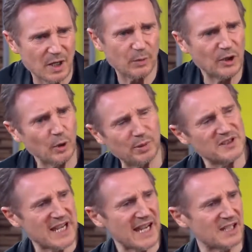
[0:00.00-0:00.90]
We all
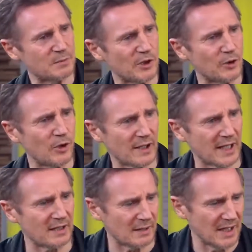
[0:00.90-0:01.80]
pretend we're all
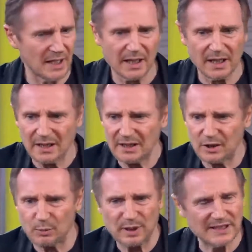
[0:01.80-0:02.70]
kind of, you
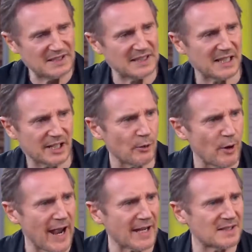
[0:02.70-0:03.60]
know, politically
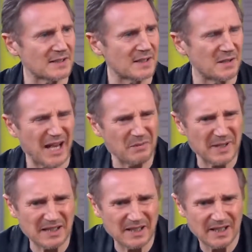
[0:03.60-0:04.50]
correct. Mm-hmm. I
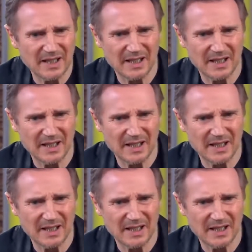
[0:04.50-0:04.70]
mean,